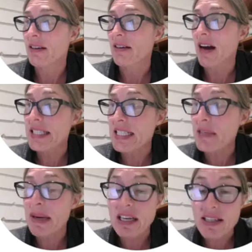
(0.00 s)
Ideas
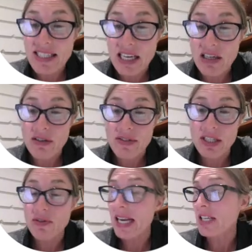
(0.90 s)
about ourselves
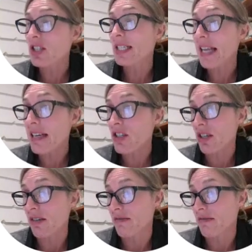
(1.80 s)
in relation to nature.